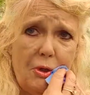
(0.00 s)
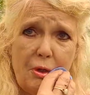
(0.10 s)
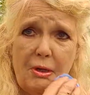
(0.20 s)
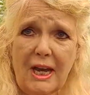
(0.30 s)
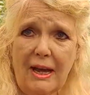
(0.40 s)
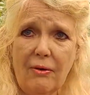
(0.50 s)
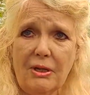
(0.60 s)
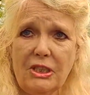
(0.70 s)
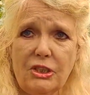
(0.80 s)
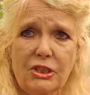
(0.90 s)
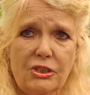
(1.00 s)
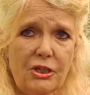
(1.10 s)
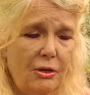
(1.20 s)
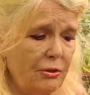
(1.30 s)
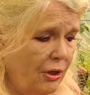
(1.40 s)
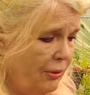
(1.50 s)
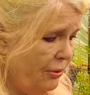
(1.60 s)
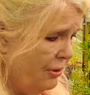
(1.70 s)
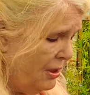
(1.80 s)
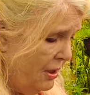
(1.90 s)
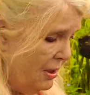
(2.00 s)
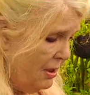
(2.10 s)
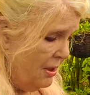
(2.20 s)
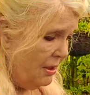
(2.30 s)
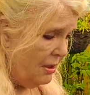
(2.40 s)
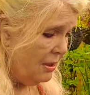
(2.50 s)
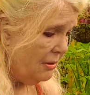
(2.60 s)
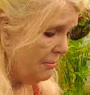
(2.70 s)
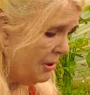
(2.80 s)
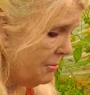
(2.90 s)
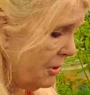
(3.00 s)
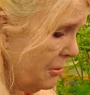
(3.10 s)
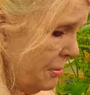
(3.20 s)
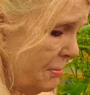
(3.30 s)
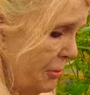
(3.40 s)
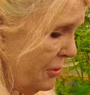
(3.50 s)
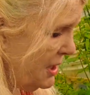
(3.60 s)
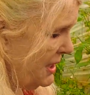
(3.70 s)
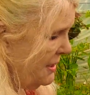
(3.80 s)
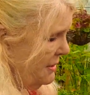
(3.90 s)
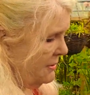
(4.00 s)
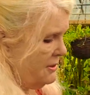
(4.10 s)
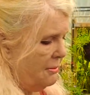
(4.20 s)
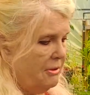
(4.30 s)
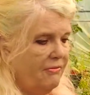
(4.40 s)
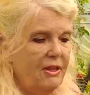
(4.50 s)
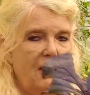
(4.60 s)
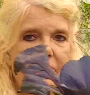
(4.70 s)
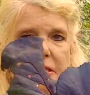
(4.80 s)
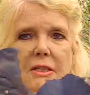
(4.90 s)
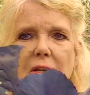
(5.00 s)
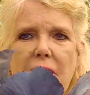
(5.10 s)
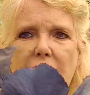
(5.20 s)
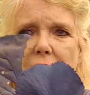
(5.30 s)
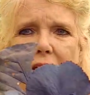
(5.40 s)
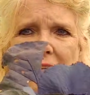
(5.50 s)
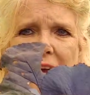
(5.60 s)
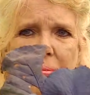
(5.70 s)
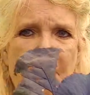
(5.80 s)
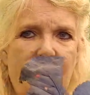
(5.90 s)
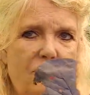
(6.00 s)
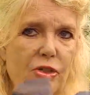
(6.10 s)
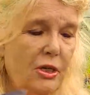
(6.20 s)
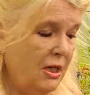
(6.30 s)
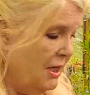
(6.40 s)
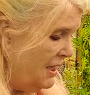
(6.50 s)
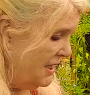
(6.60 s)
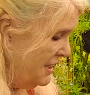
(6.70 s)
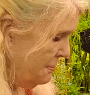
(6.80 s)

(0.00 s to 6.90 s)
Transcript: to do now is just show you, um, I'm going to be putting in some of these red cabbage in this